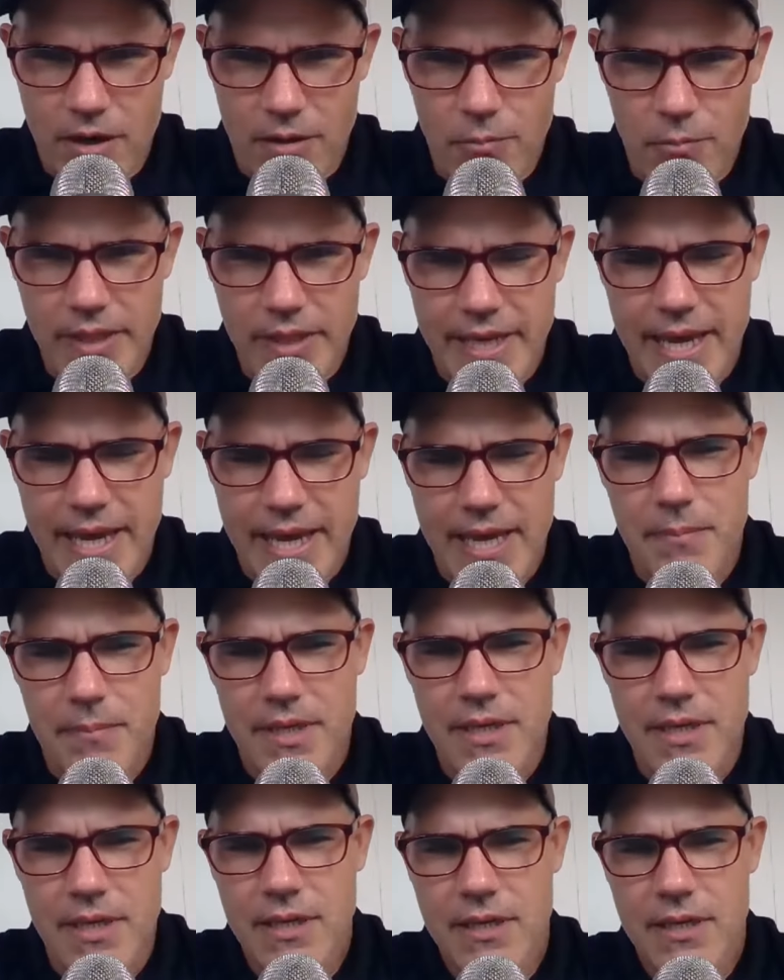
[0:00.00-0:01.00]
Well,
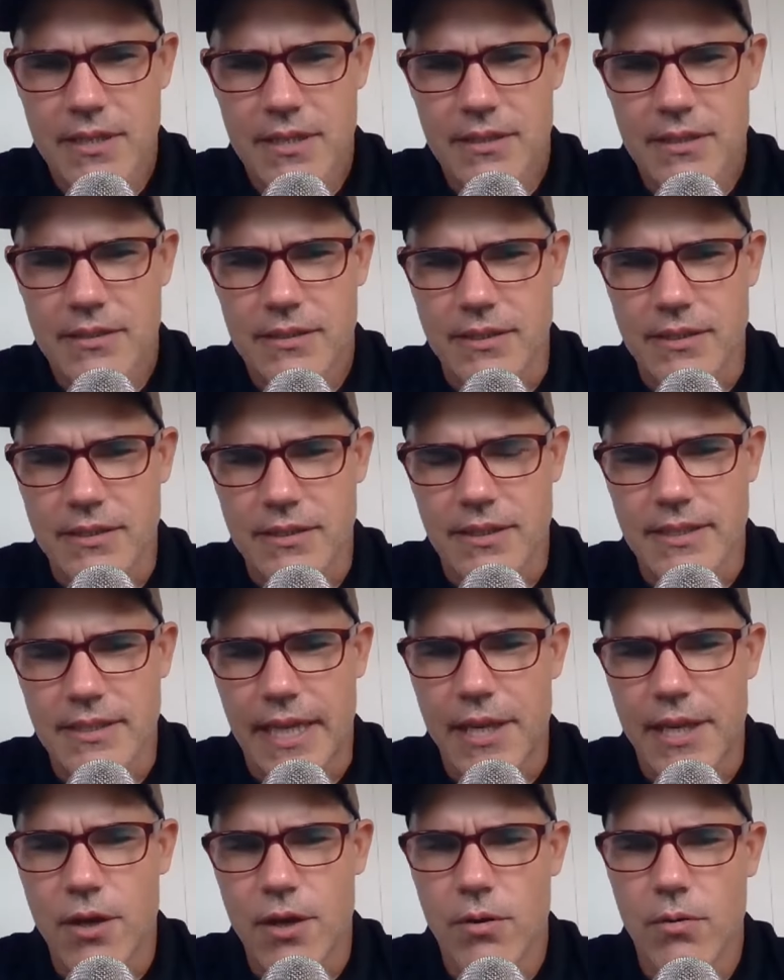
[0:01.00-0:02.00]
every time I get in the car, I'm
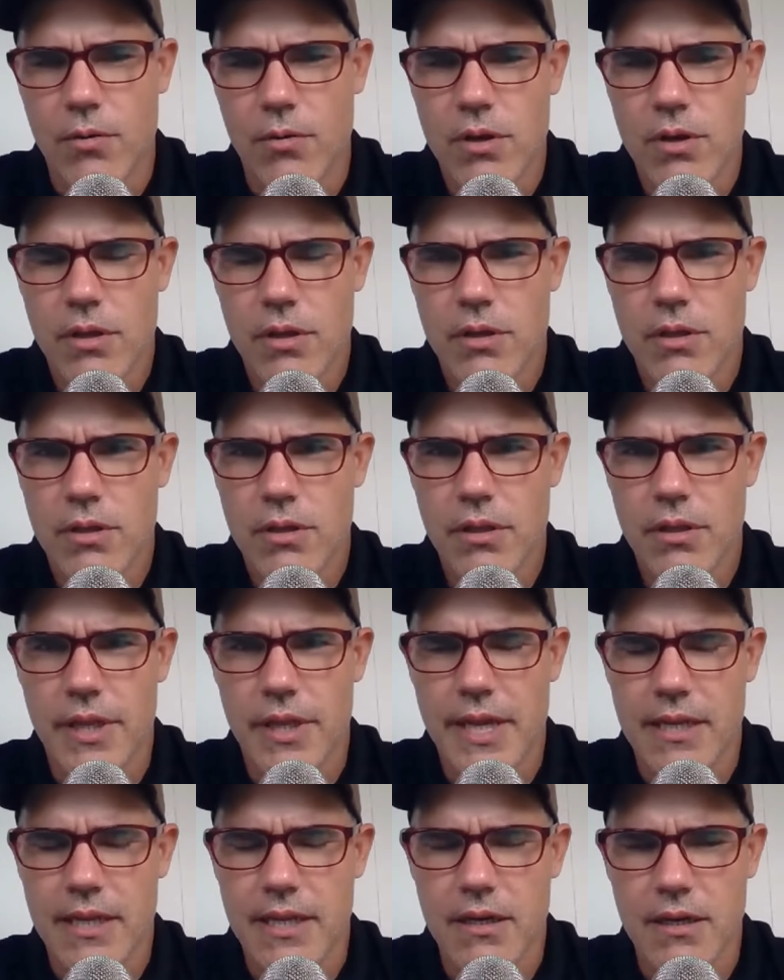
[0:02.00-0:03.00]
really happy
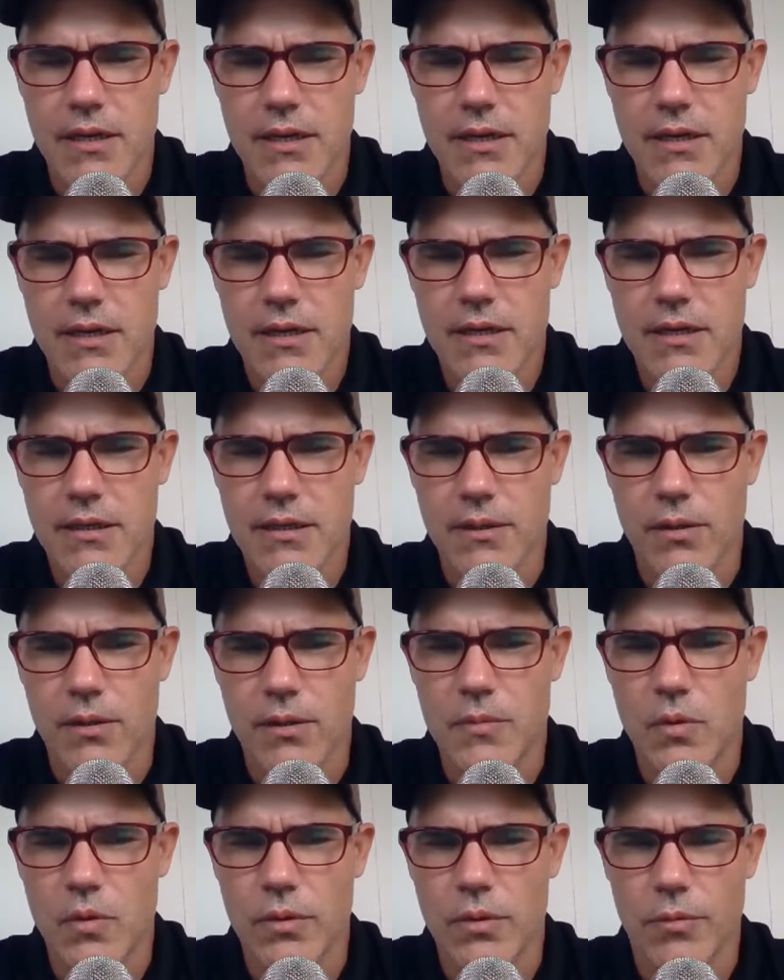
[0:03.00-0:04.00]
just because I know
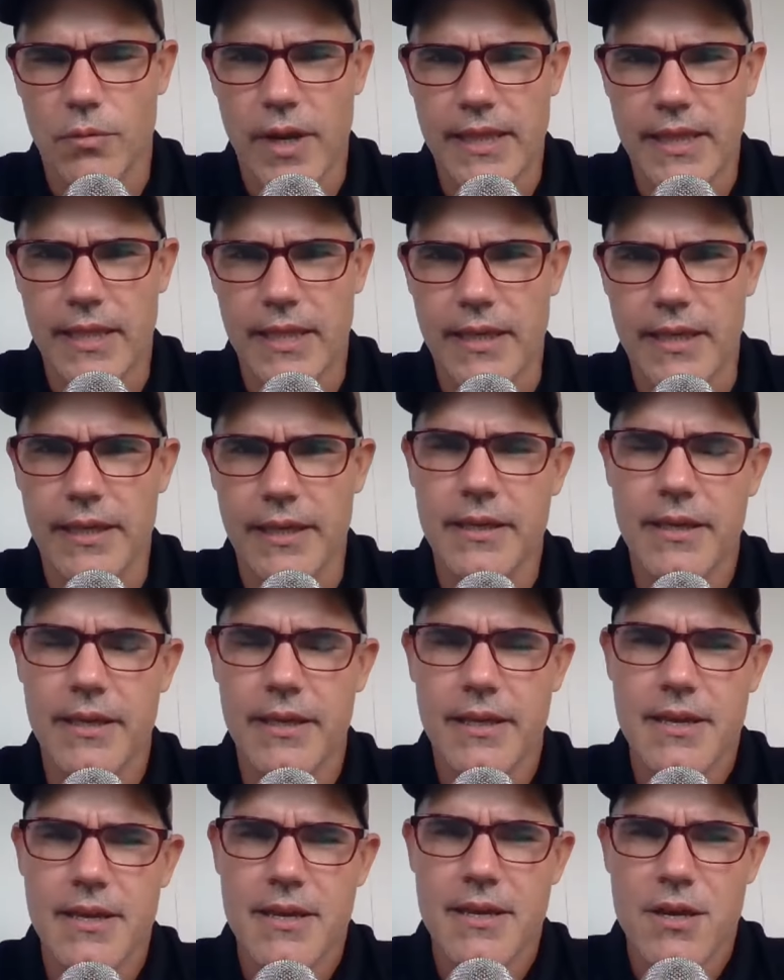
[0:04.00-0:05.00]
that,
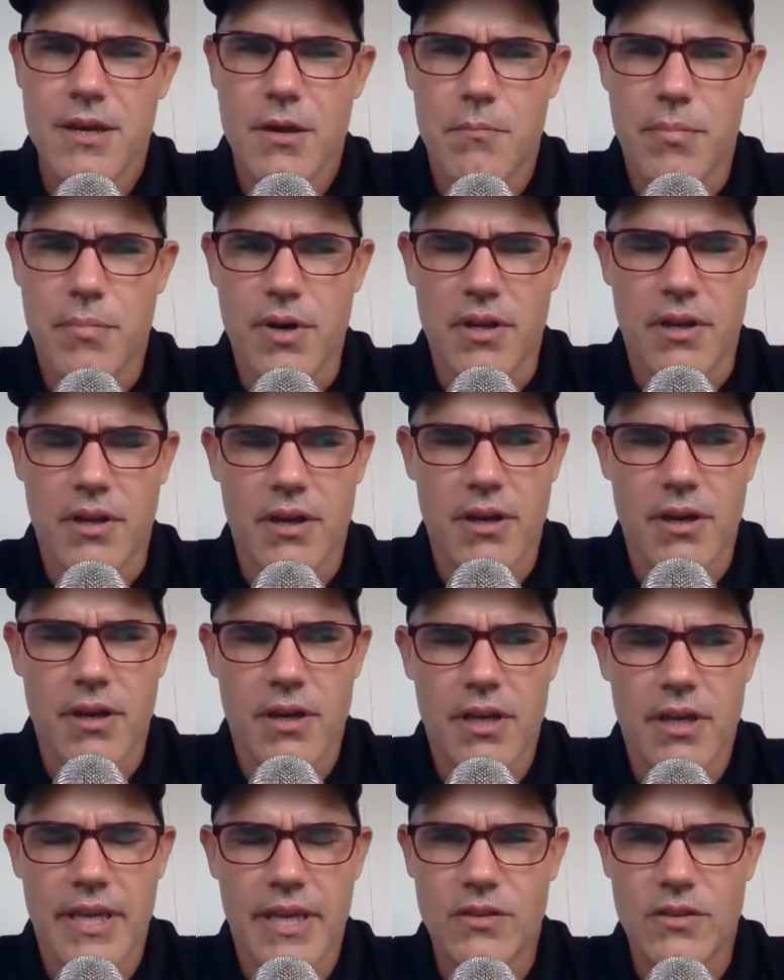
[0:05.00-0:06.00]
I'm doing the right
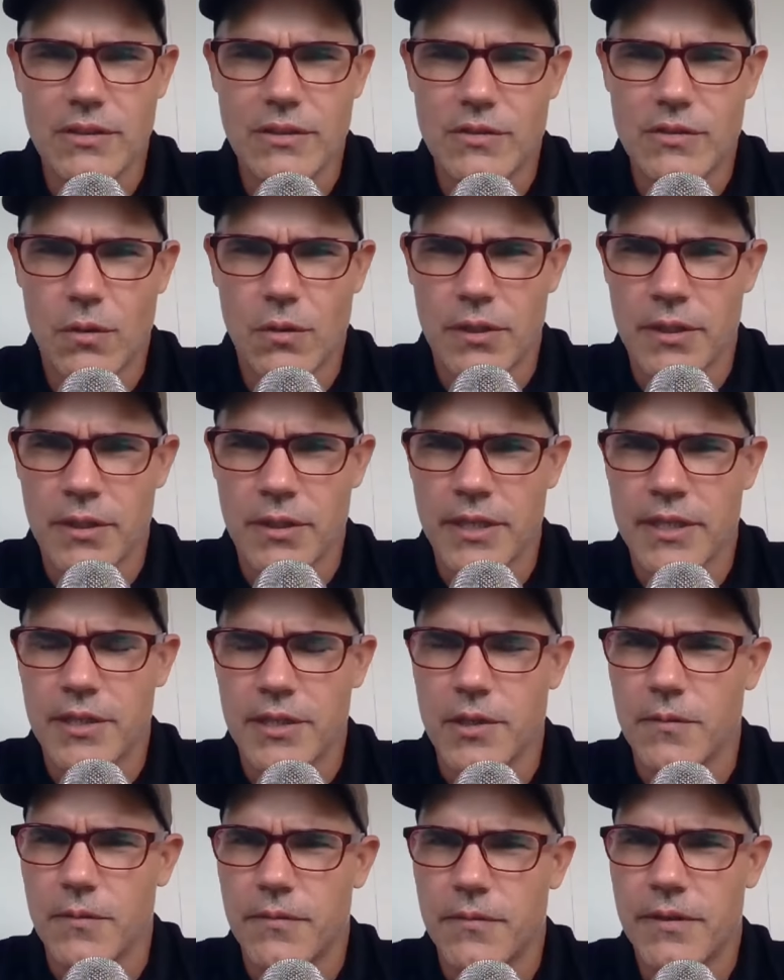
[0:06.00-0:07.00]
thing.
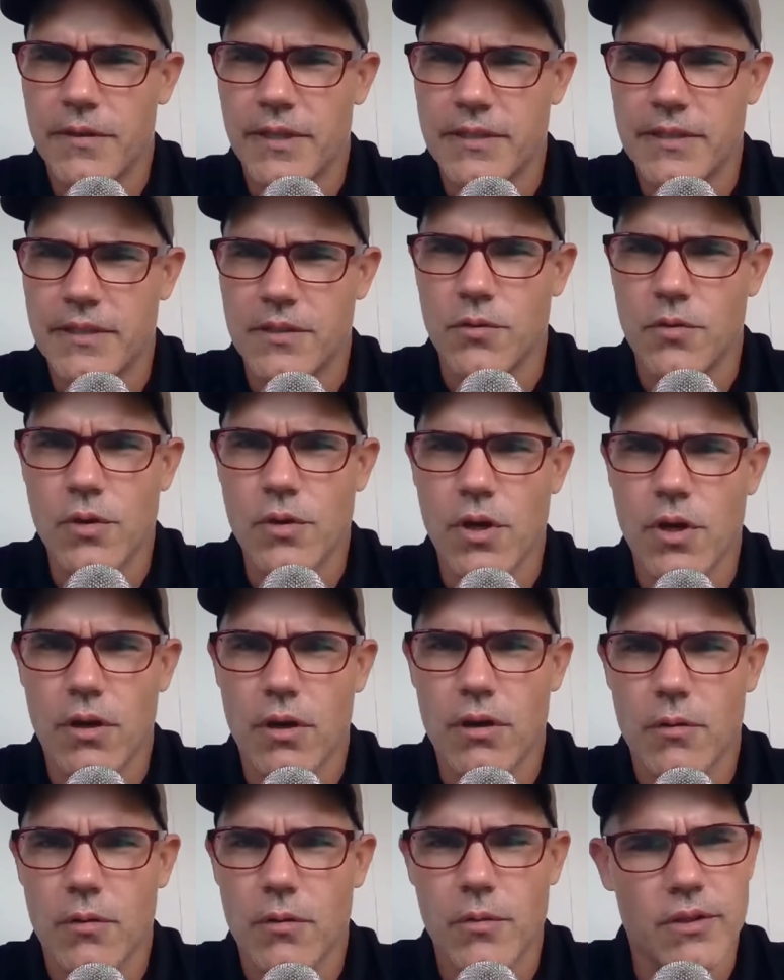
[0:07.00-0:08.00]
But it's also a
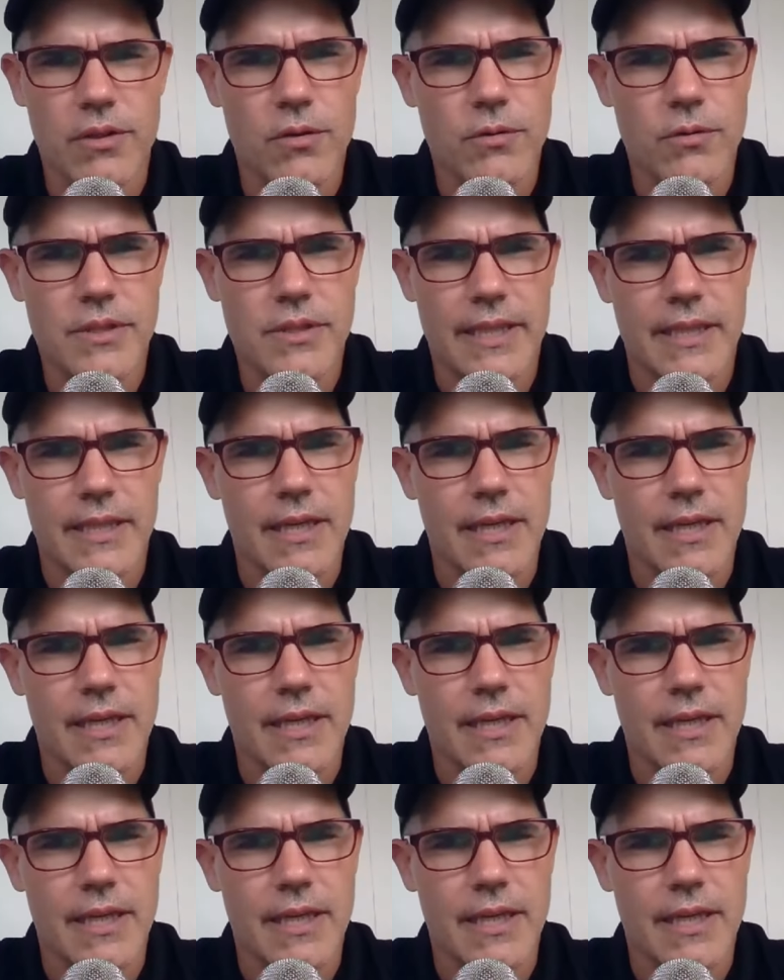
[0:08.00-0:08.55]
learning curve.